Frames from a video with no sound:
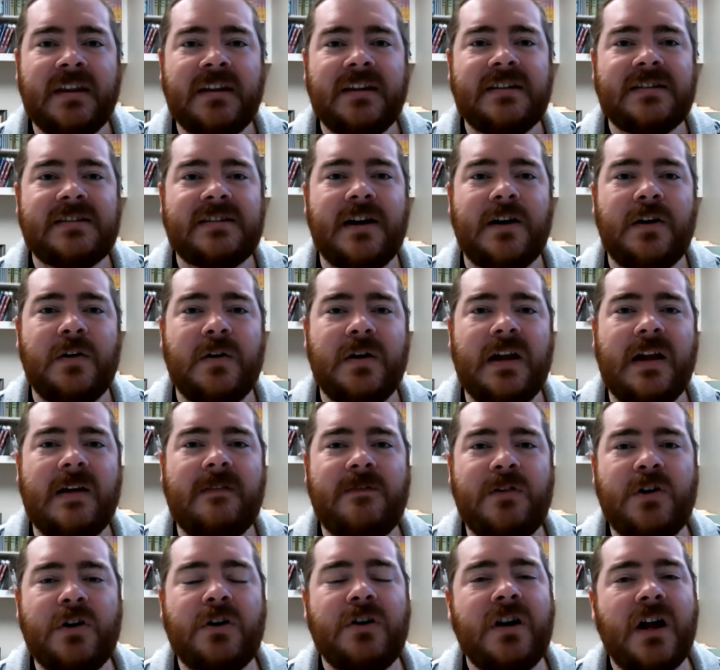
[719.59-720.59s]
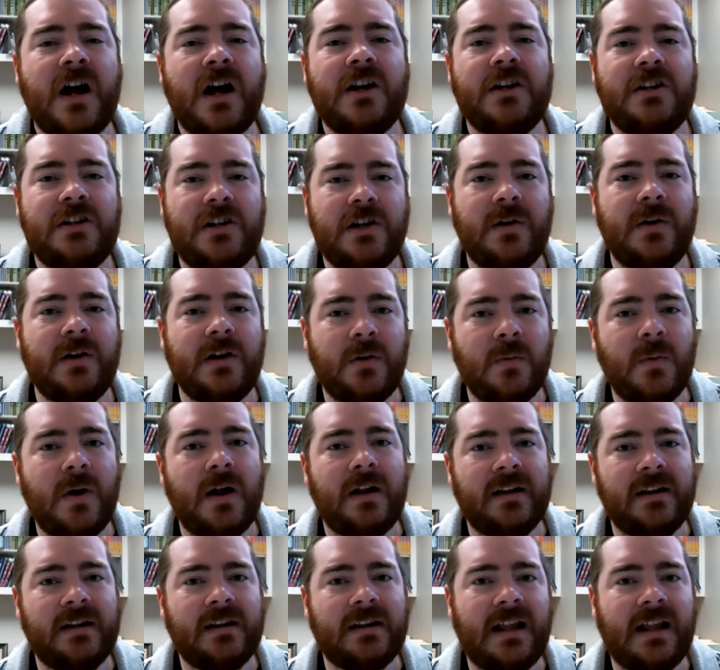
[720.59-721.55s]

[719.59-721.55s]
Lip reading: So if you're not doing well in